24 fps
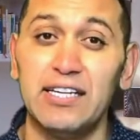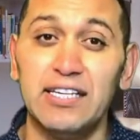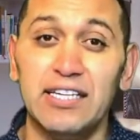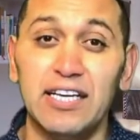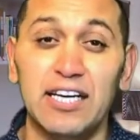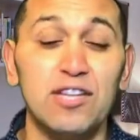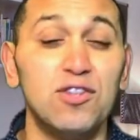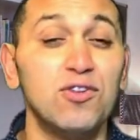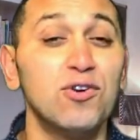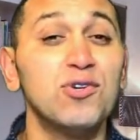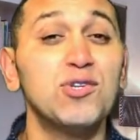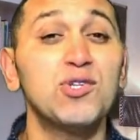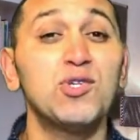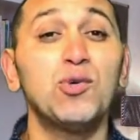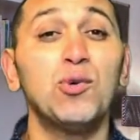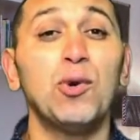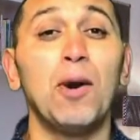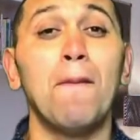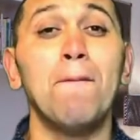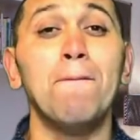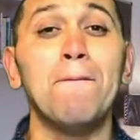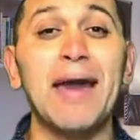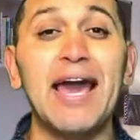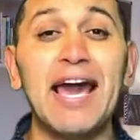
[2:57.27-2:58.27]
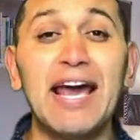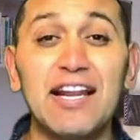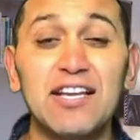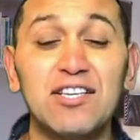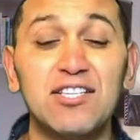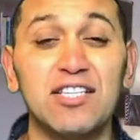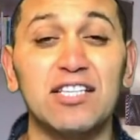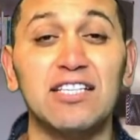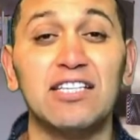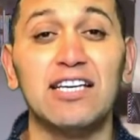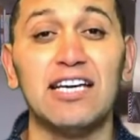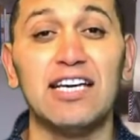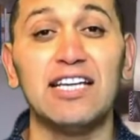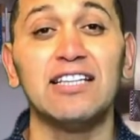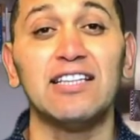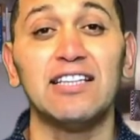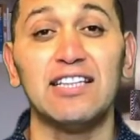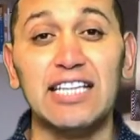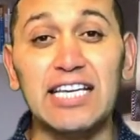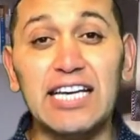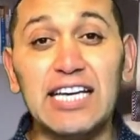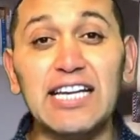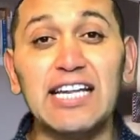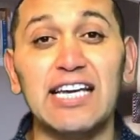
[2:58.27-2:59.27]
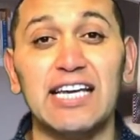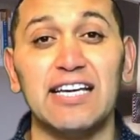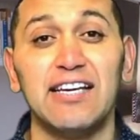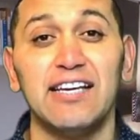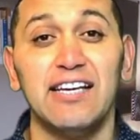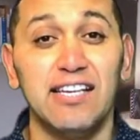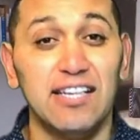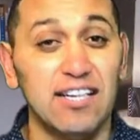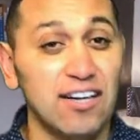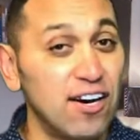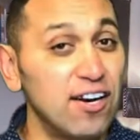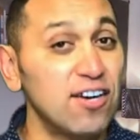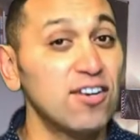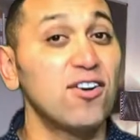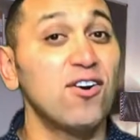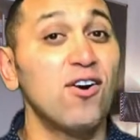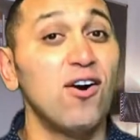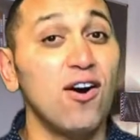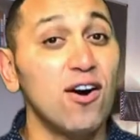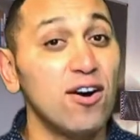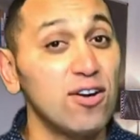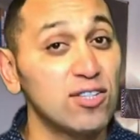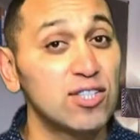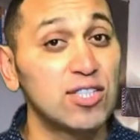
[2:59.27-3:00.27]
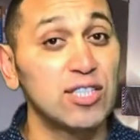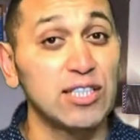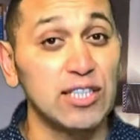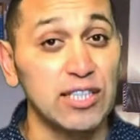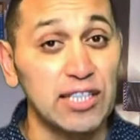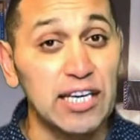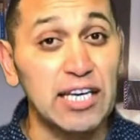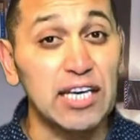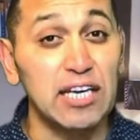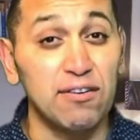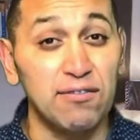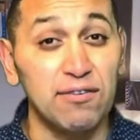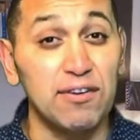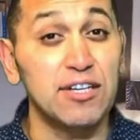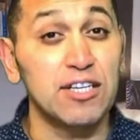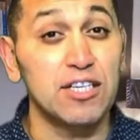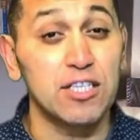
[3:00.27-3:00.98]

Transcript: and those who are managing and leading are called to live in a